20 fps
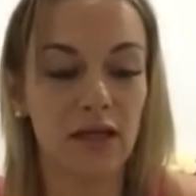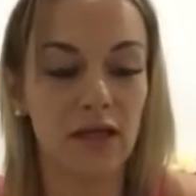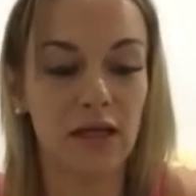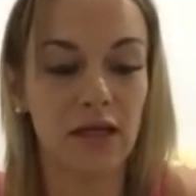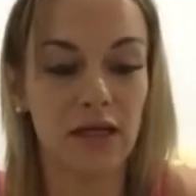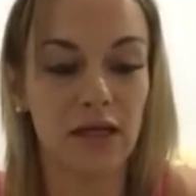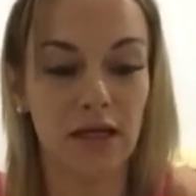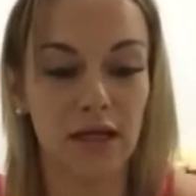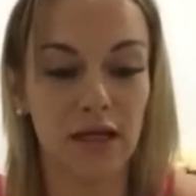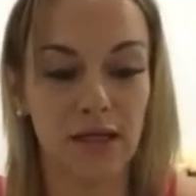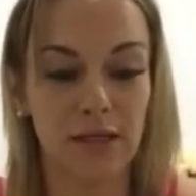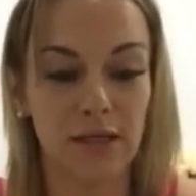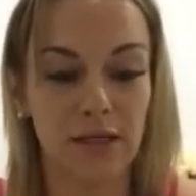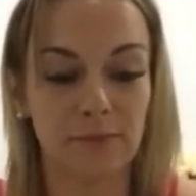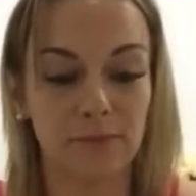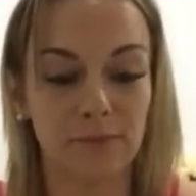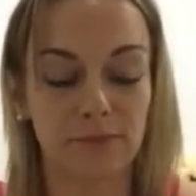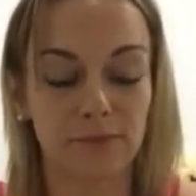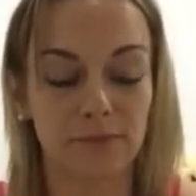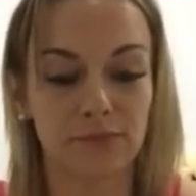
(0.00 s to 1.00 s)

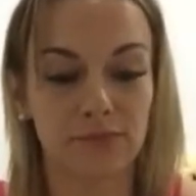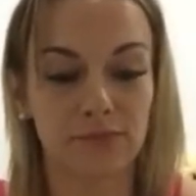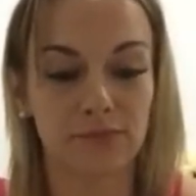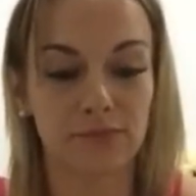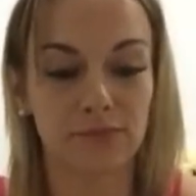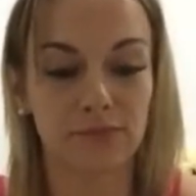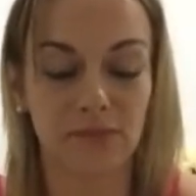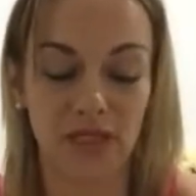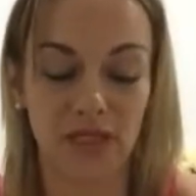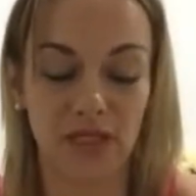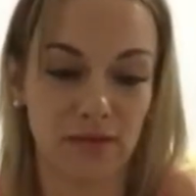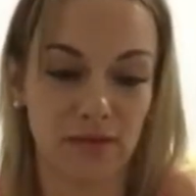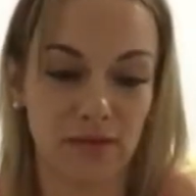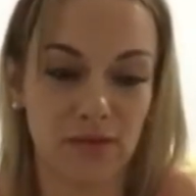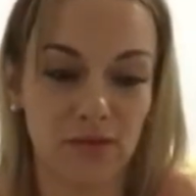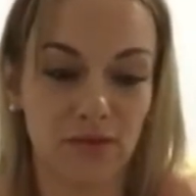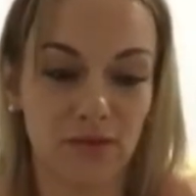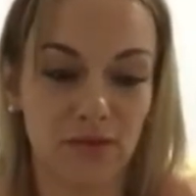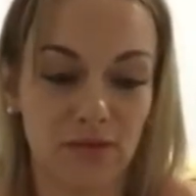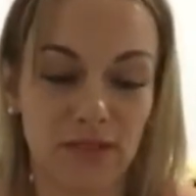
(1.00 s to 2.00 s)
And
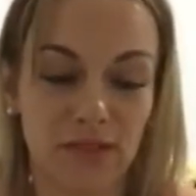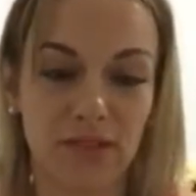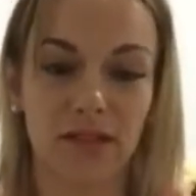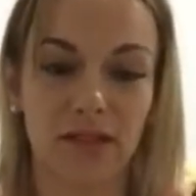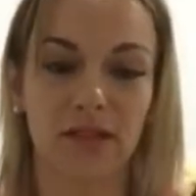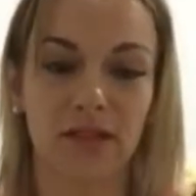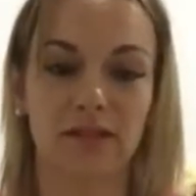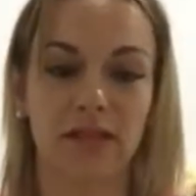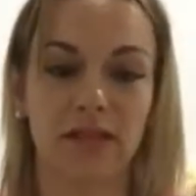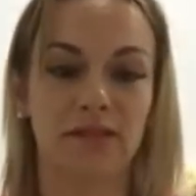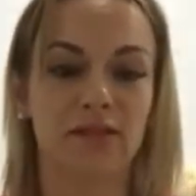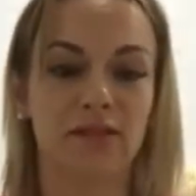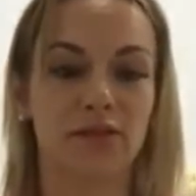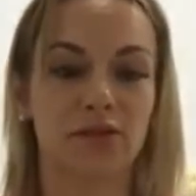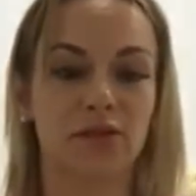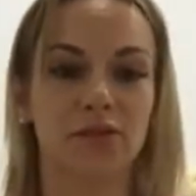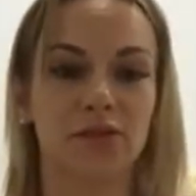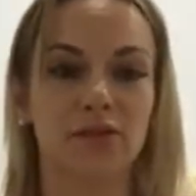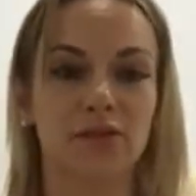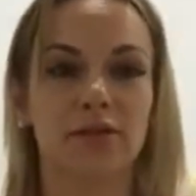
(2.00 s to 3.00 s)
obviously it led
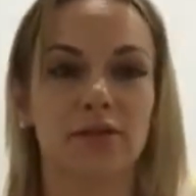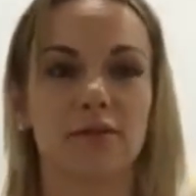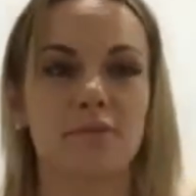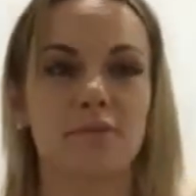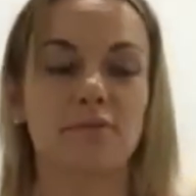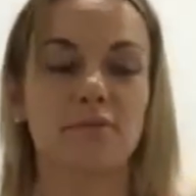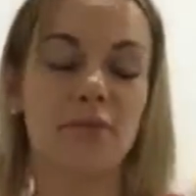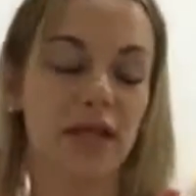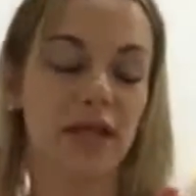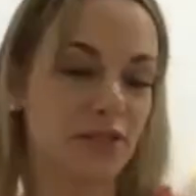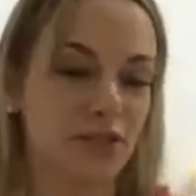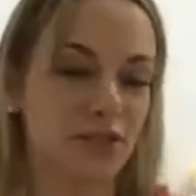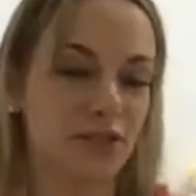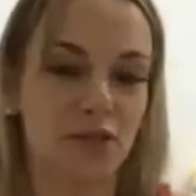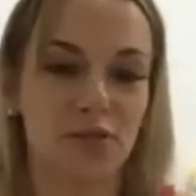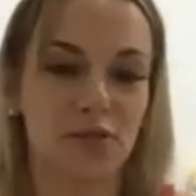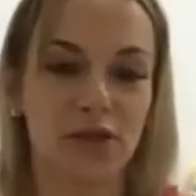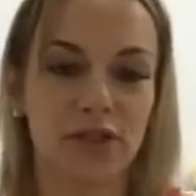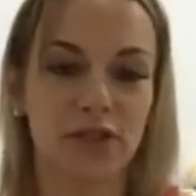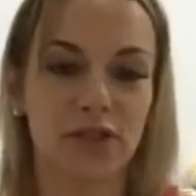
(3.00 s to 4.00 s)
to major
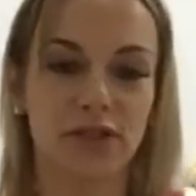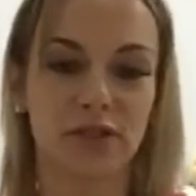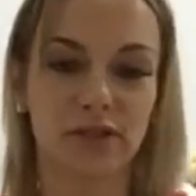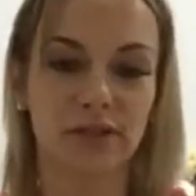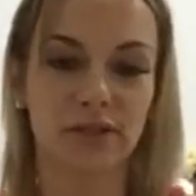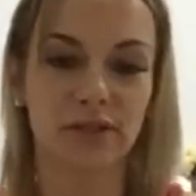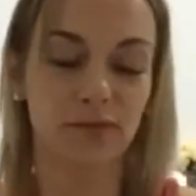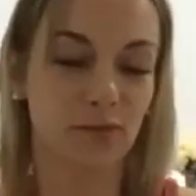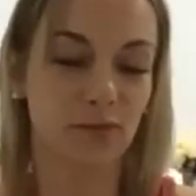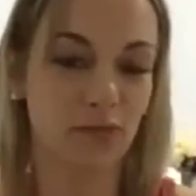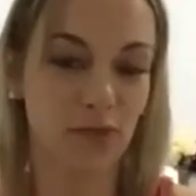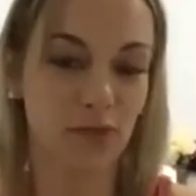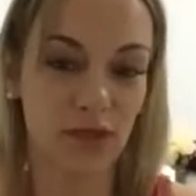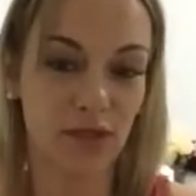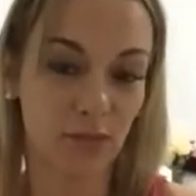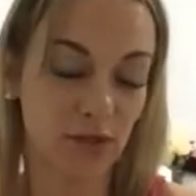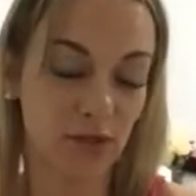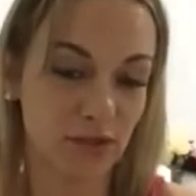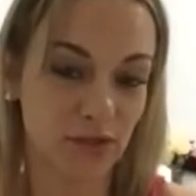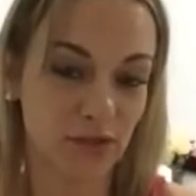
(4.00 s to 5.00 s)
depression when I
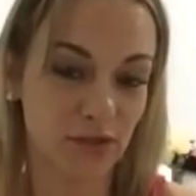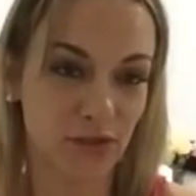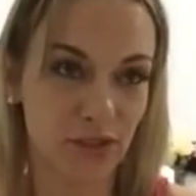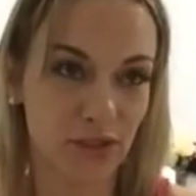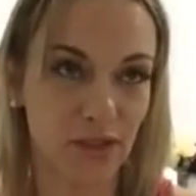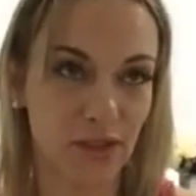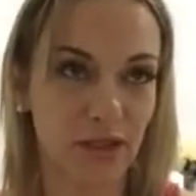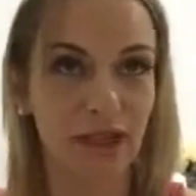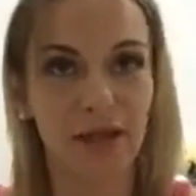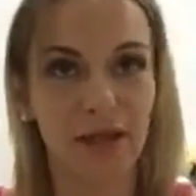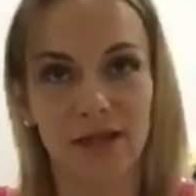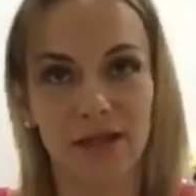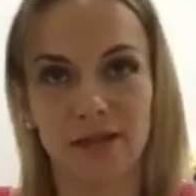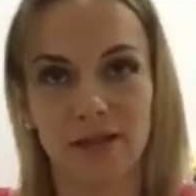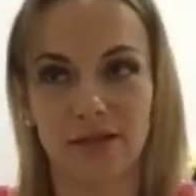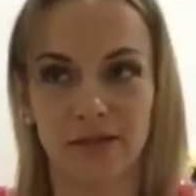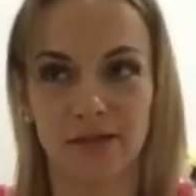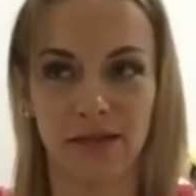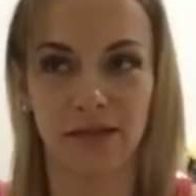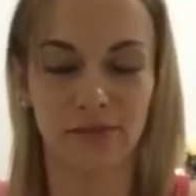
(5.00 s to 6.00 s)
wasn't drinking,
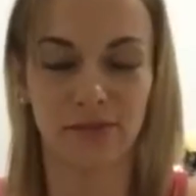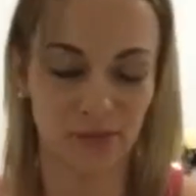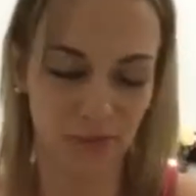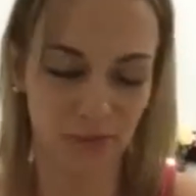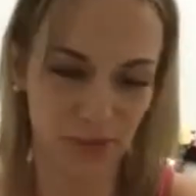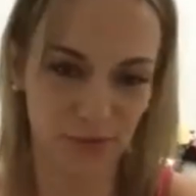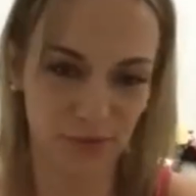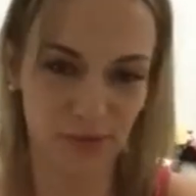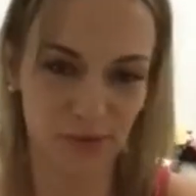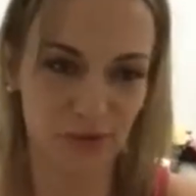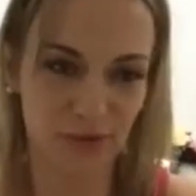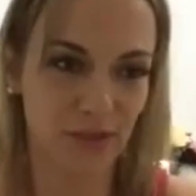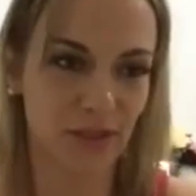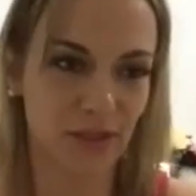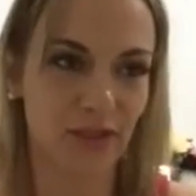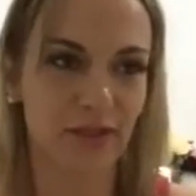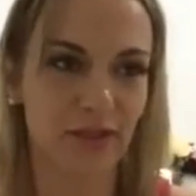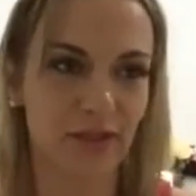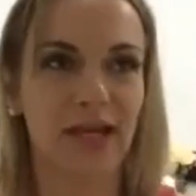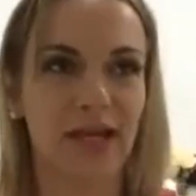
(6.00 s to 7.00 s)
and even when I was
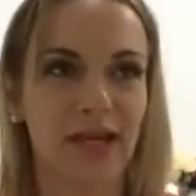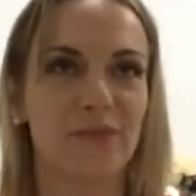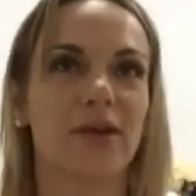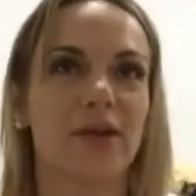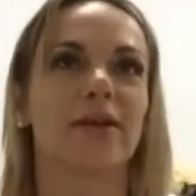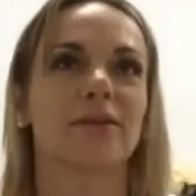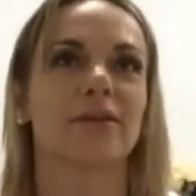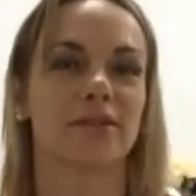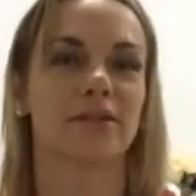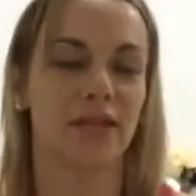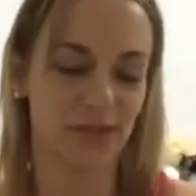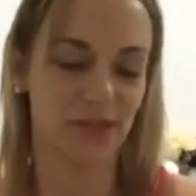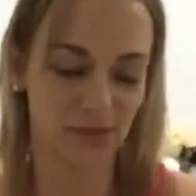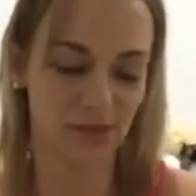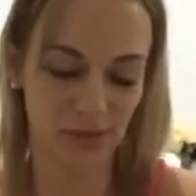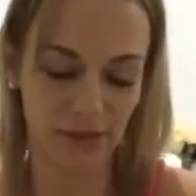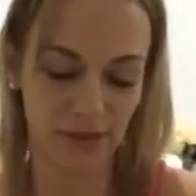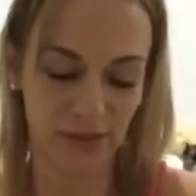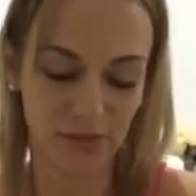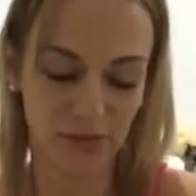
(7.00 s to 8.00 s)
drinking, it came out 10
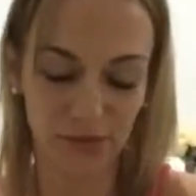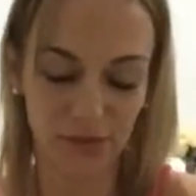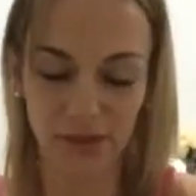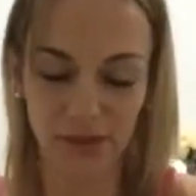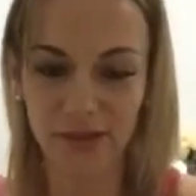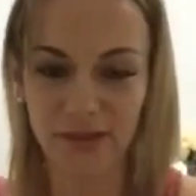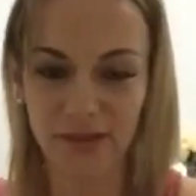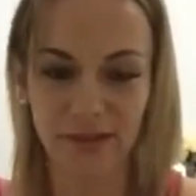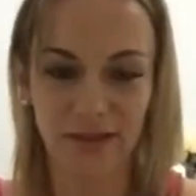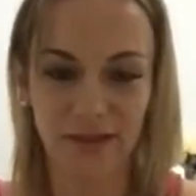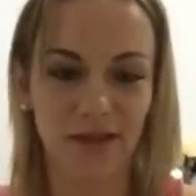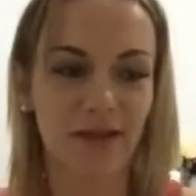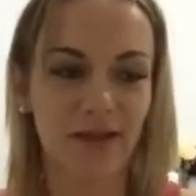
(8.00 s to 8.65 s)
times worse,